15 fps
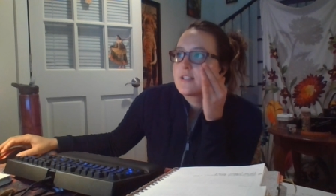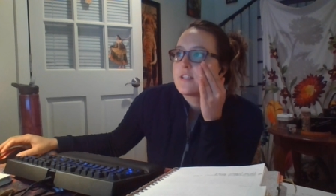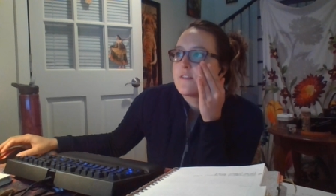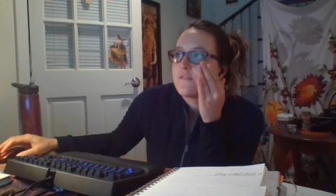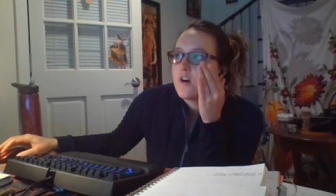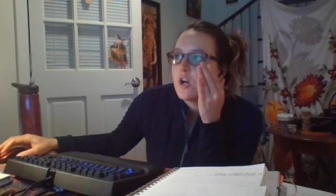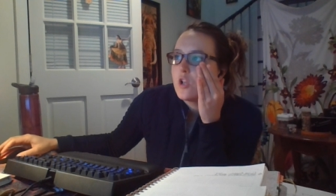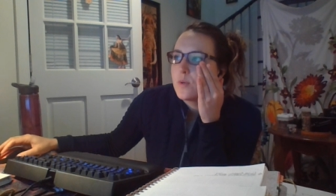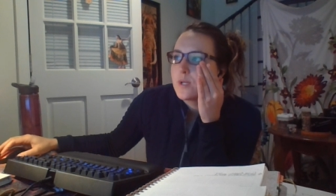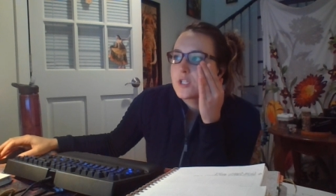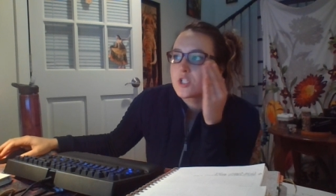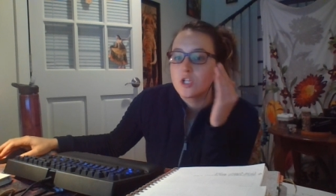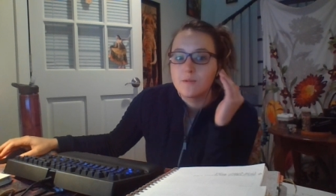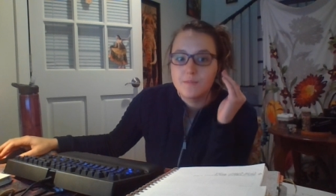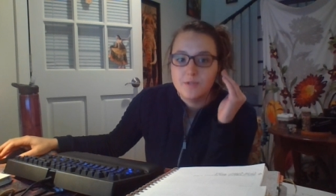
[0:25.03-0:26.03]
the following
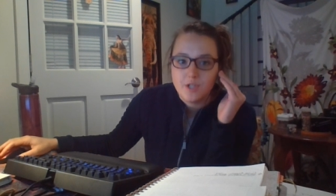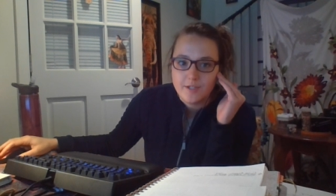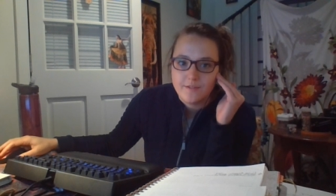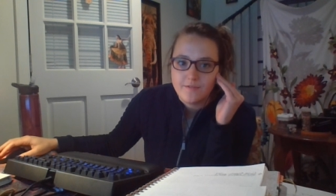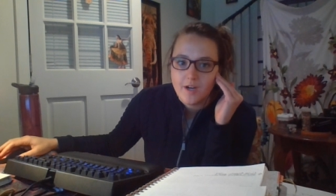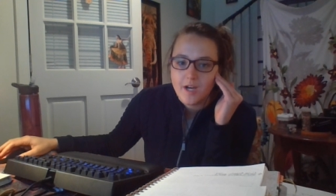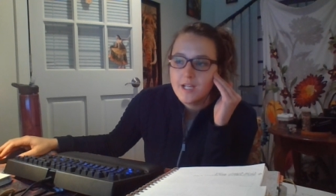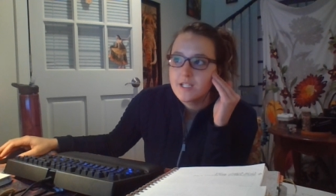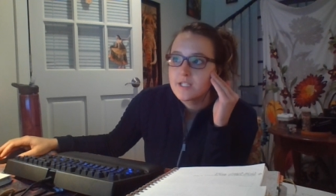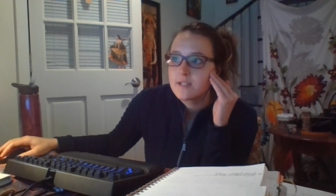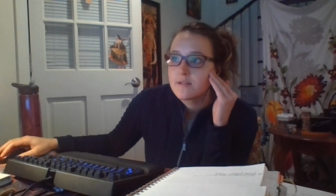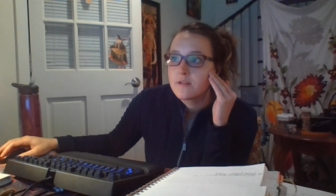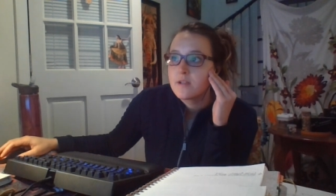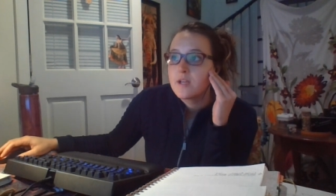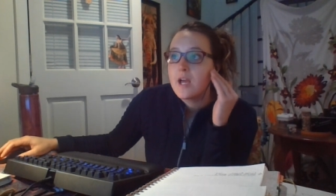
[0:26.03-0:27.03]
terms are defined.
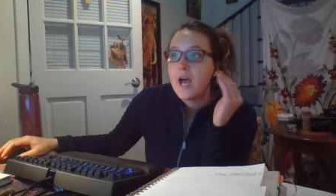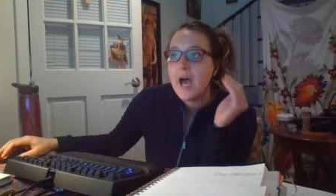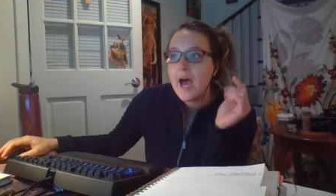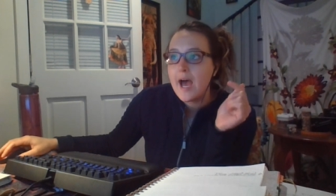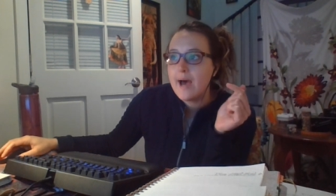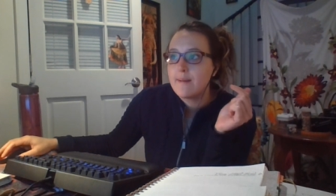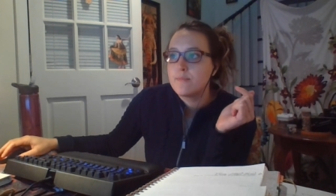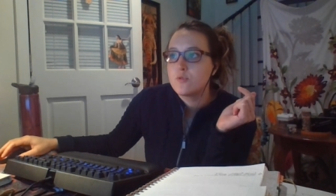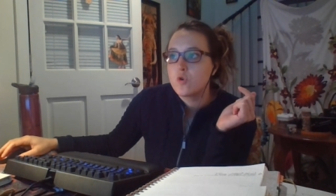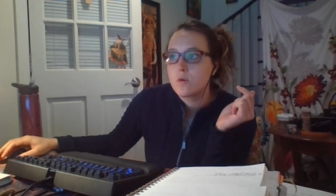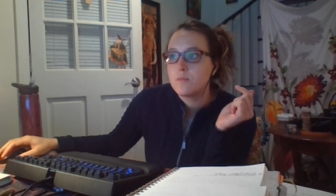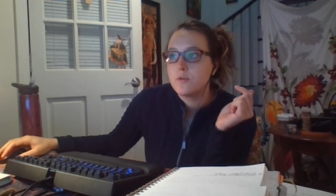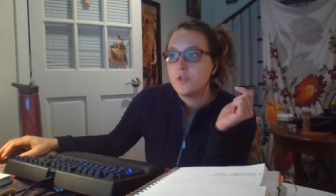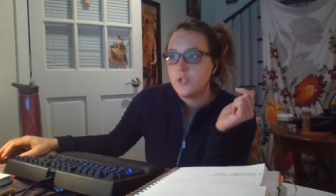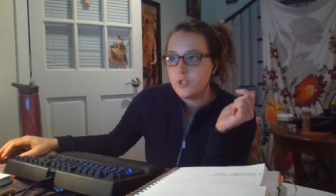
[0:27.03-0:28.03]

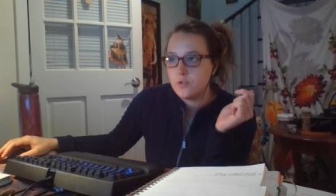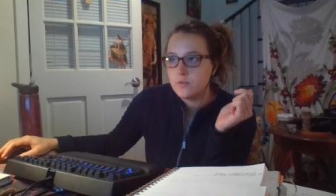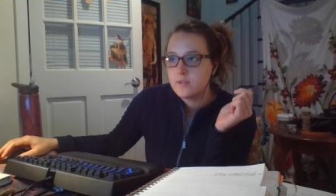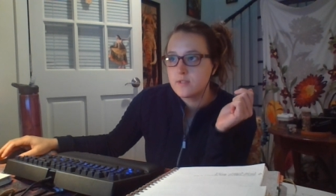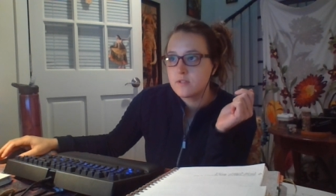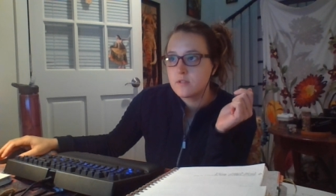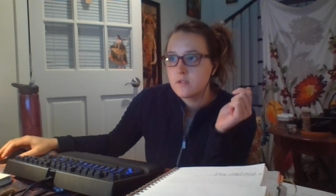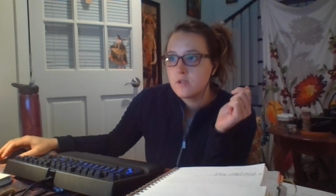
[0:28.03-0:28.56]
Abnormal use.